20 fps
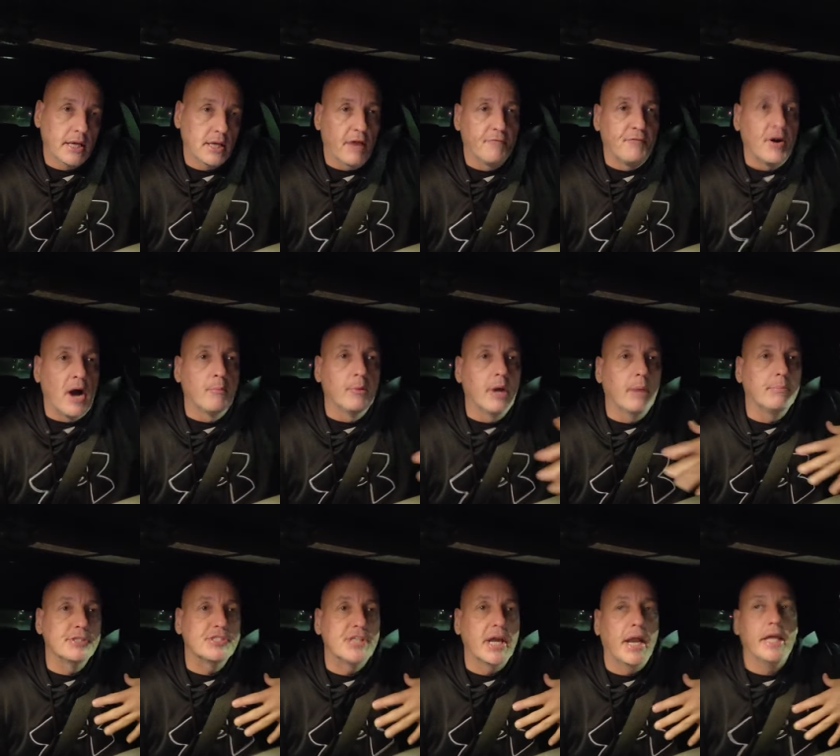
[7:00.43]
like if I'm
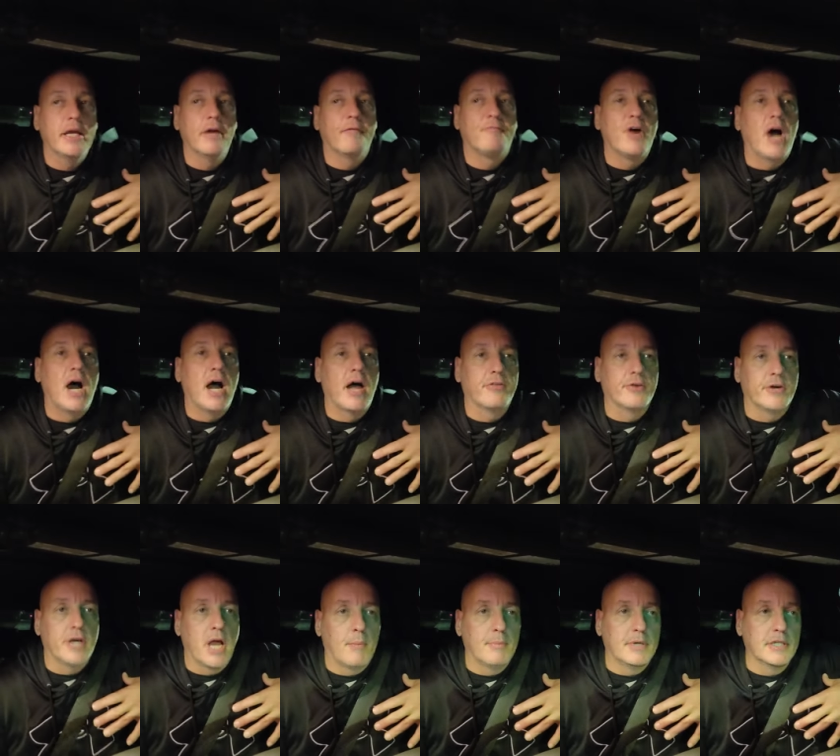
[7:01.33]
representing a
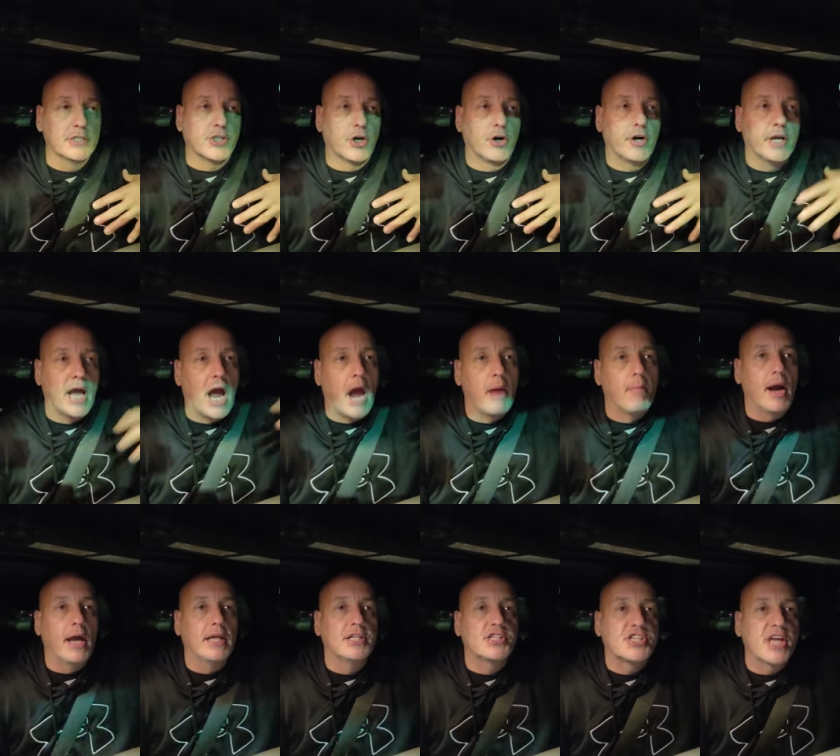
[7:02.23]
father and I'm an attorney, I
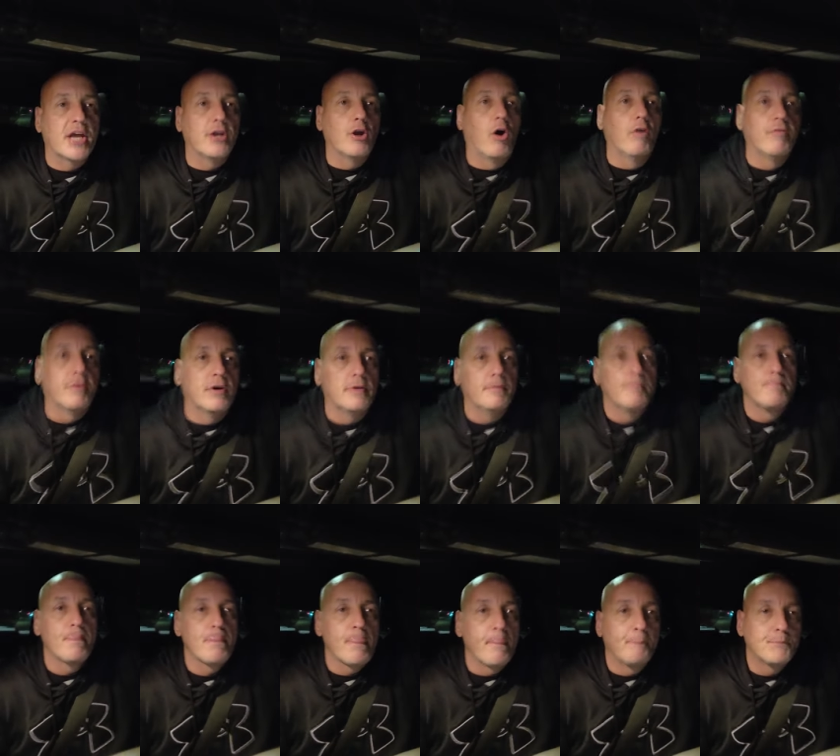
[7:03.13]
might send over
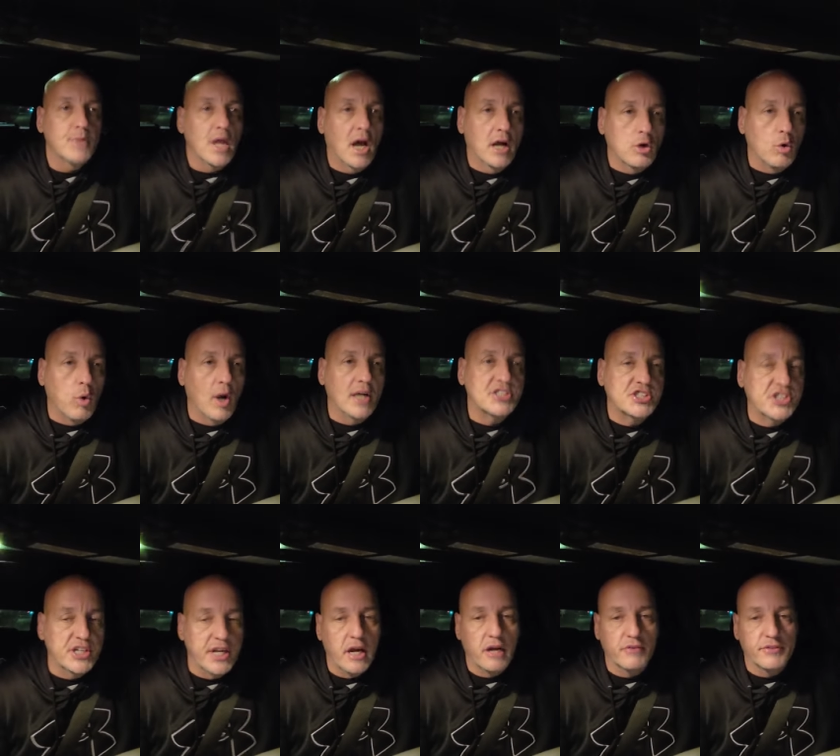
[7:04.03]
a
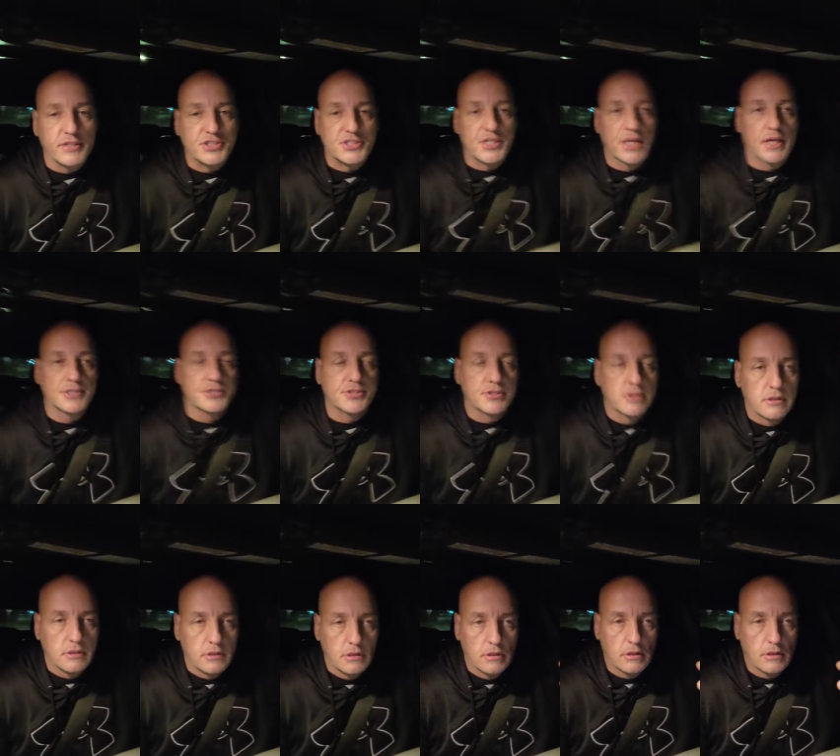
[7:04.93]
questionnaire that says,